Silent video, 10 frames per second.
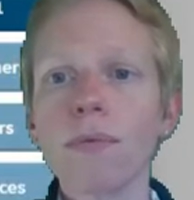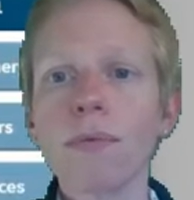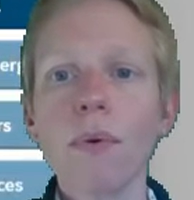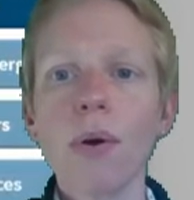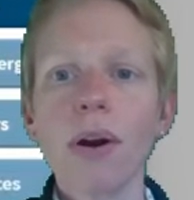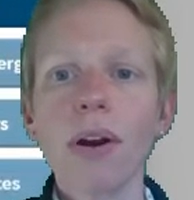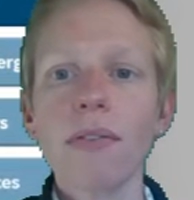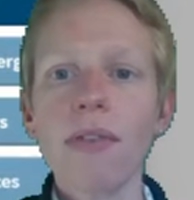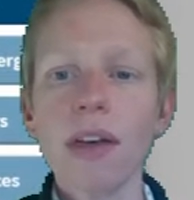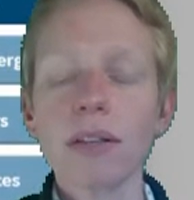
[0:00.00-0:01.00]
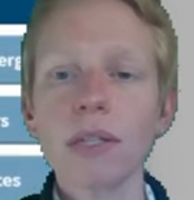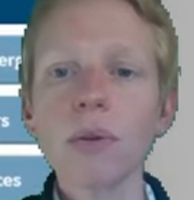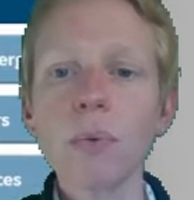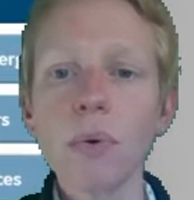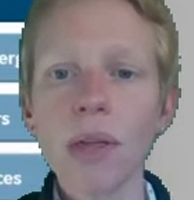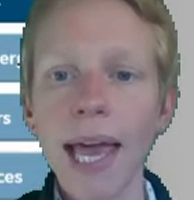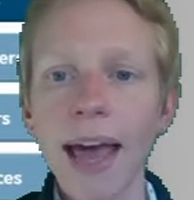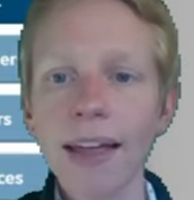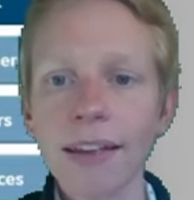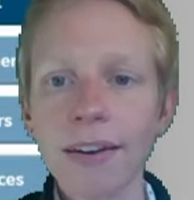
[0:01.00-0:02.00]
for the school
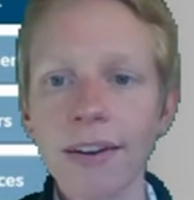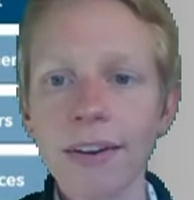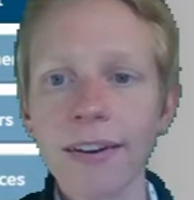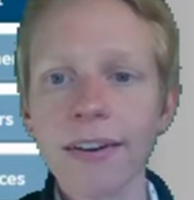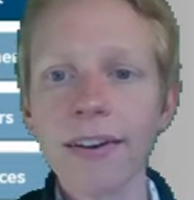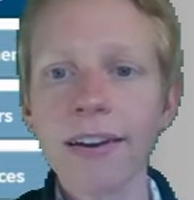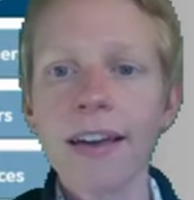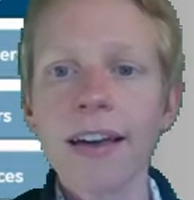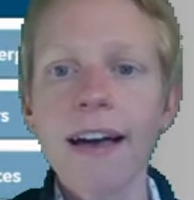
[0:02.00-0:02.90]
calendar,